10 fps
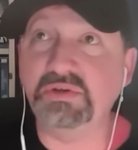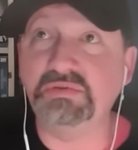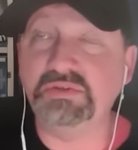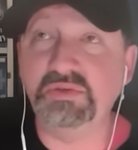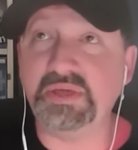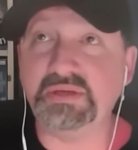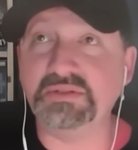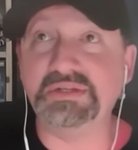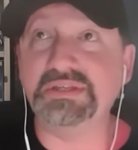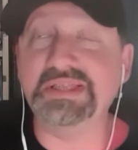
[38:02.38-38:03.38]

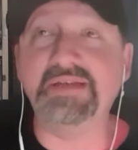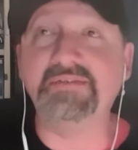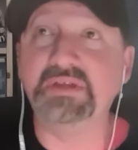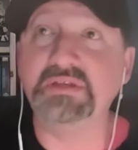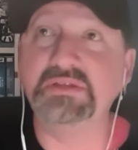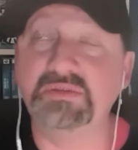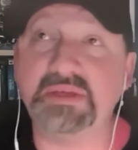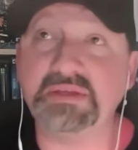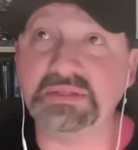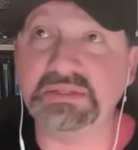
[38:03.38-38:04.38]
2011,
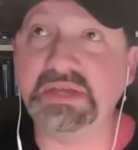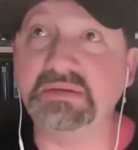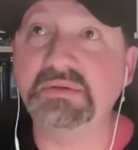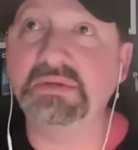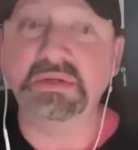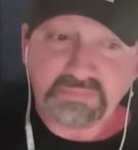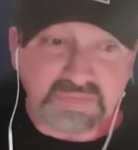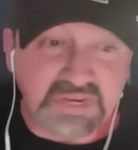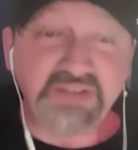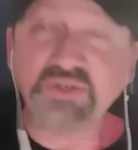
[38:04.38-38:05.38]
2010.
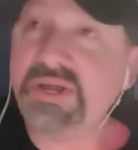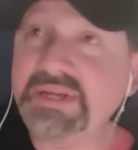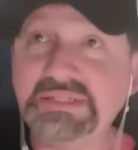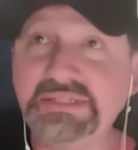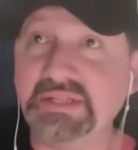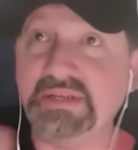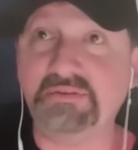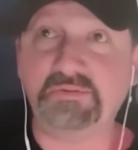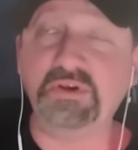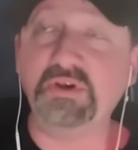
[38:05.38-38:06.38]
I tried to sell it,
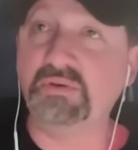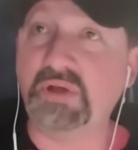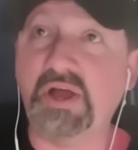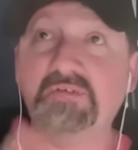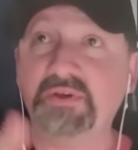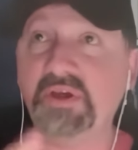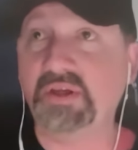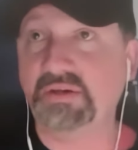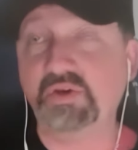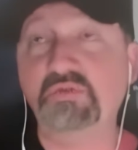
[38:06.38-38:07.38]
off and
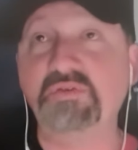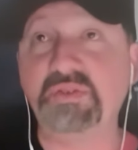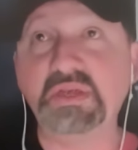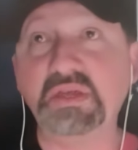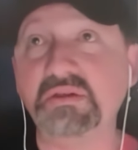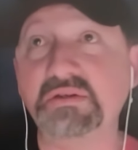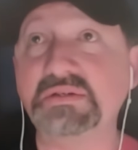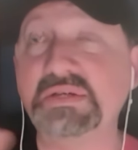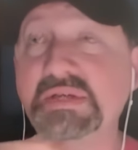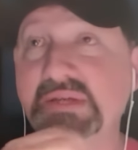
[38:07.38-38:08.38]
on over the
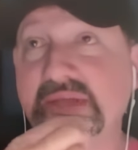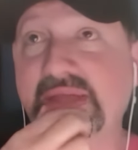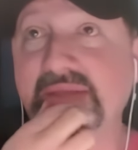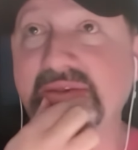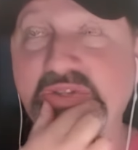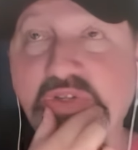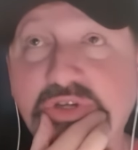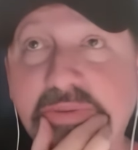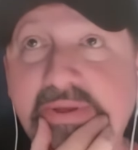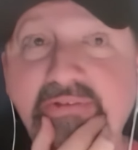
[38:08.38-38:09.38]
years. And it
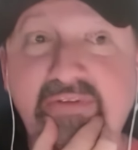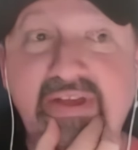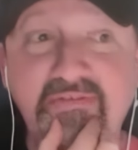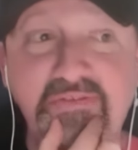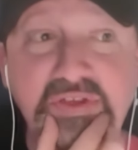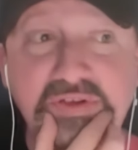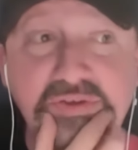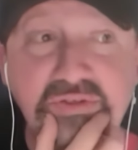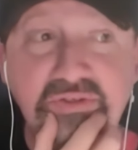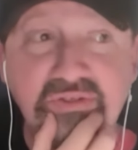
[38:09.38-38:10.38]
took about 5
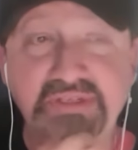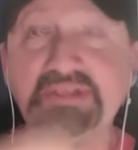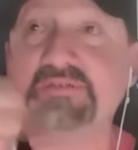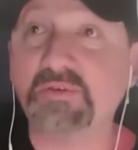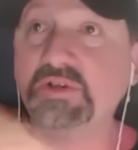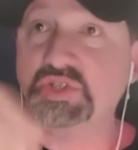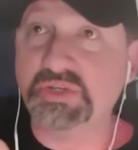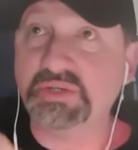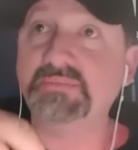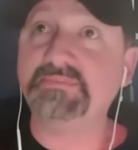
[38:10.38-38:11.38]
years. This
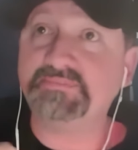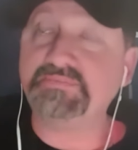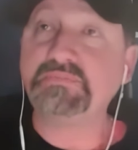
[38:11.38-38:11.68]
version